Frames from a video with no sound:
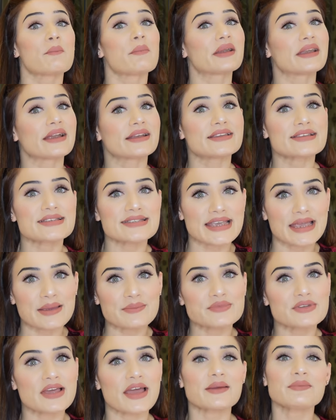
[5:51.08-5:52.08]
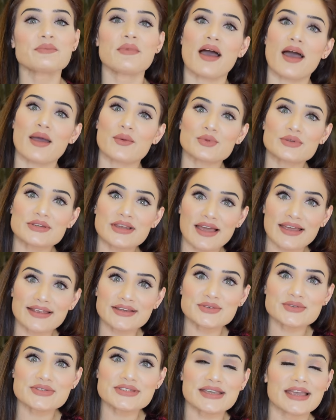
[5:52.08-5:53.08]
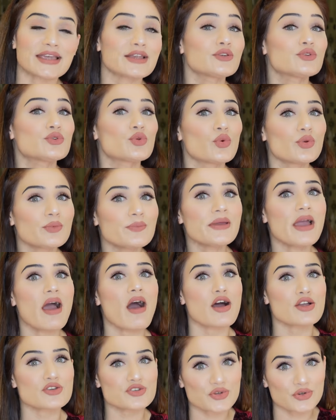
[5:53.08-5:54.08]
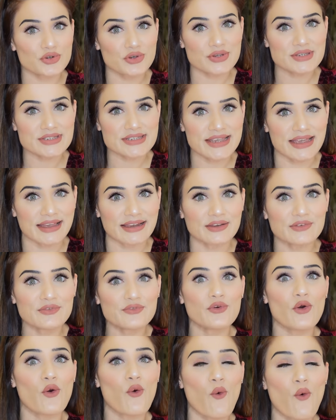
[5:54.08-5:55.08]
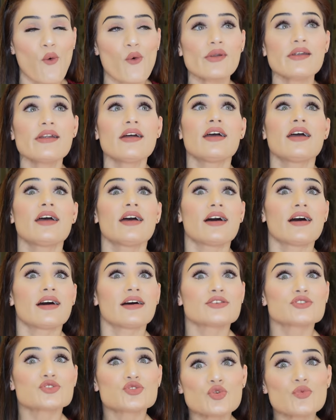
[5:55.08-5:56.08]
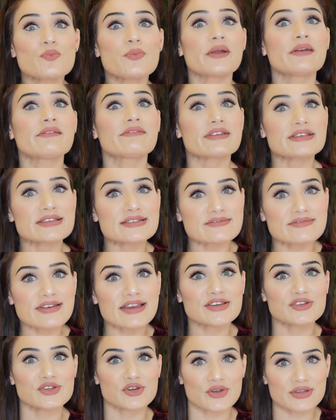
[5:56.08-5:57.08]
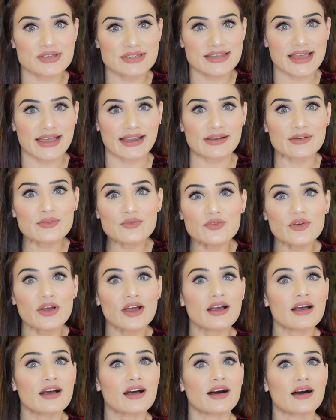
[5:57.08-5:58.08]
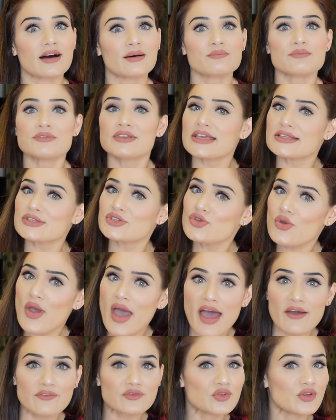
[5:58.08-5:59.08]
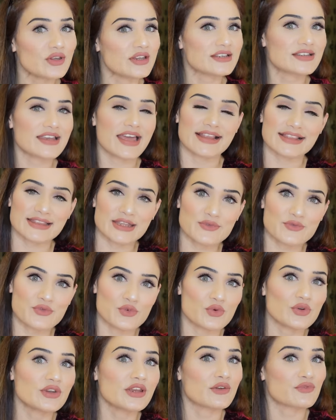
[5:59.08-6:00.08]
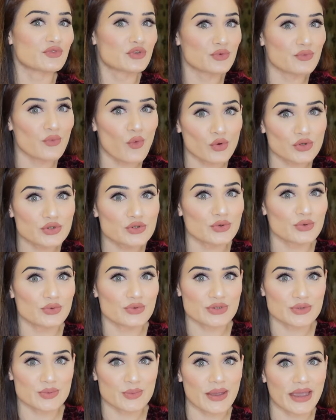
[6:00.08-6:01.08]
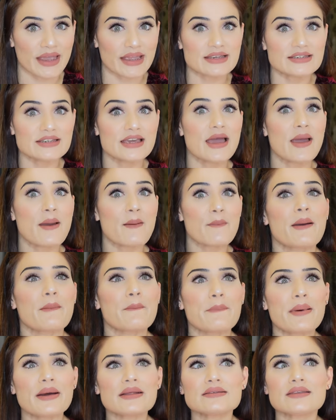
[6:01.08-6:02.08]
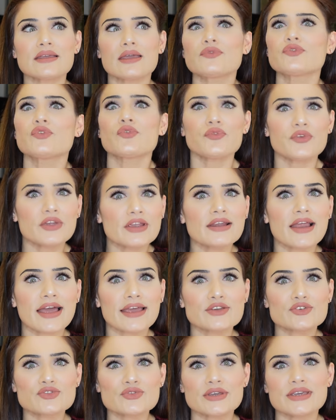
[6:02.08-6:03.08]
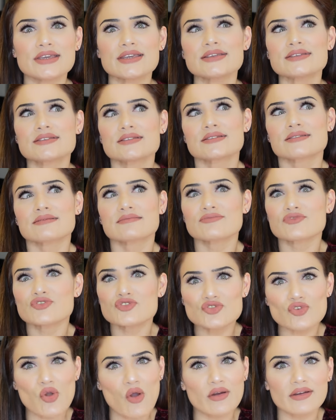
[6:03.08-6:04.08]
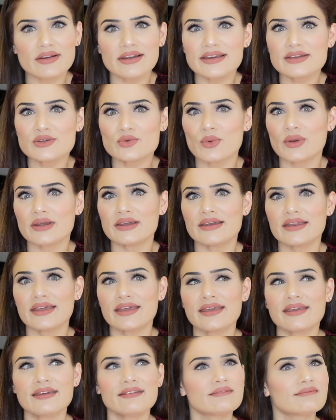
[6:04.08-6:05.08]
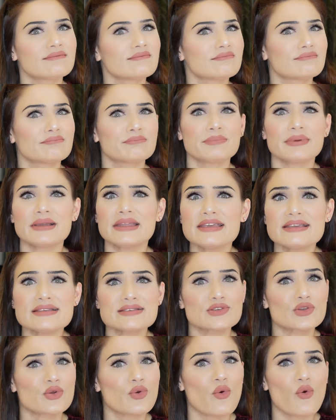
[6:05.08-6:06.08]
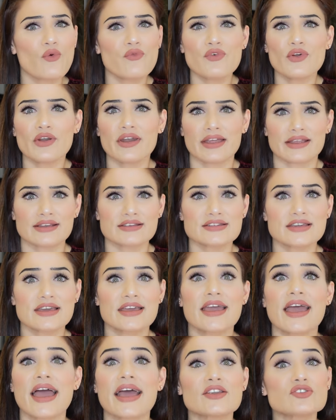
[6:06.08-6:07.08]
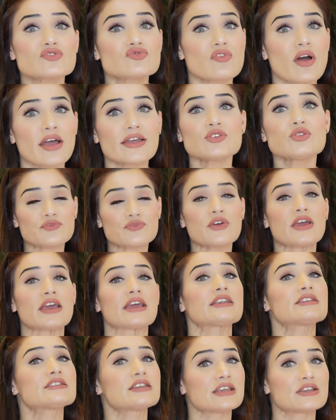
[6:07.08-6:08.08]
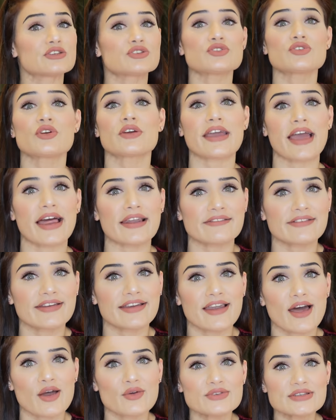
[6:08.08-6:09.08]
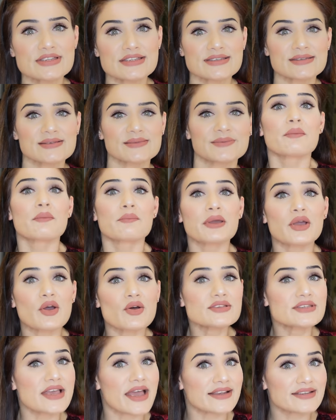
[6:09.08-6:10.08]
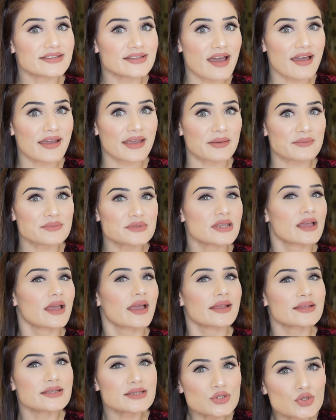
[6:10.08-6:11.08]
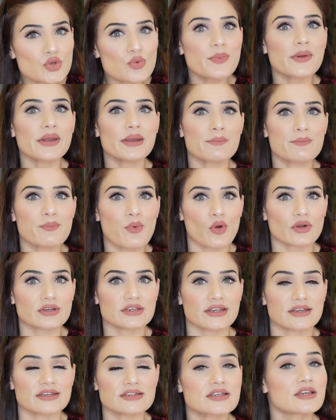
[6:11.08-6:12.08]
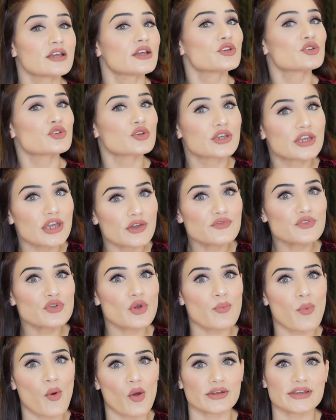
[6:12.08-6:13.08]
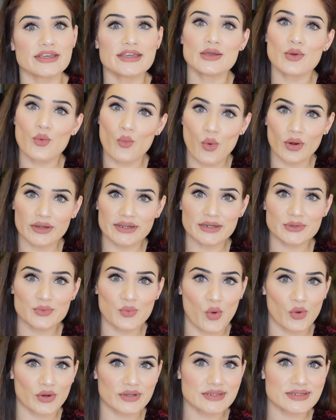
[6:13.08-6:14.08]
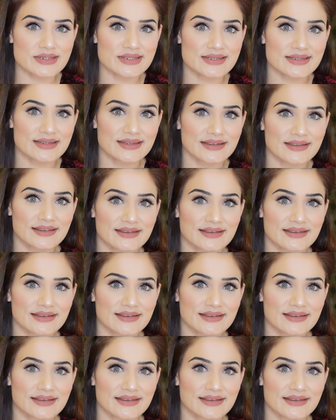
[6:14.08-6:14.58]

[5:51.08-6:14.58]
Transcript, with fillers: But at the same time, I would like to say, don't be harsh on yourself or super restrict yourself. Yes, you have to eat healthy food if you want to lose weight, but if you feel like to eat chocolate one day, please go for it and try to fit it into your calorie allowance, because at times it's super important to give your body what it wants.